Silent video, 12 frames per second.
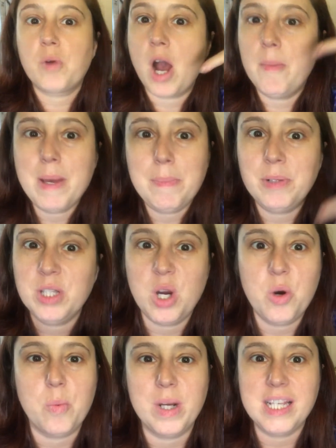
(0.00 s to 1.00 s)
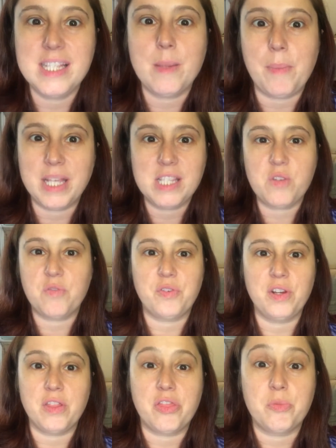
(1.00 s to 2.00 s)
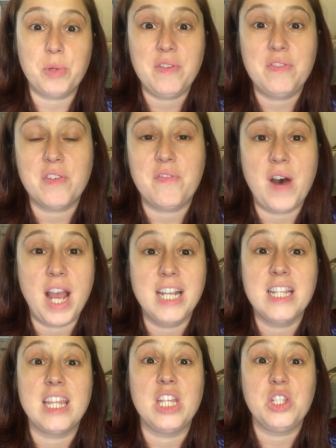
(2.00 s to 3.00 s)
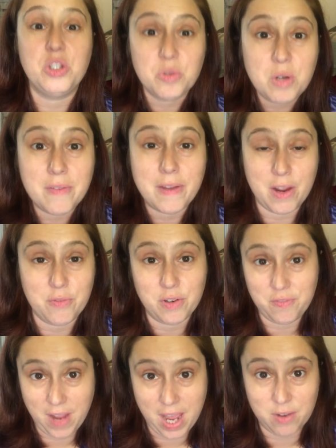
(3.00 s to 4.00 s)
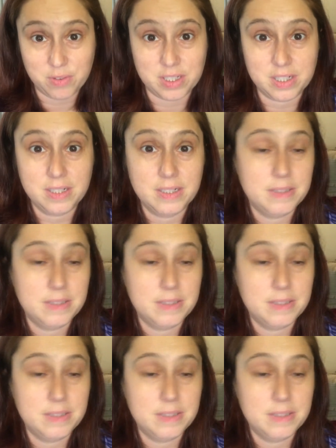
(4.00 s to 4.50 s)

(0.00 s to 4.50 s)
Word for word: comment below, what is the best thrift find that you have ever found?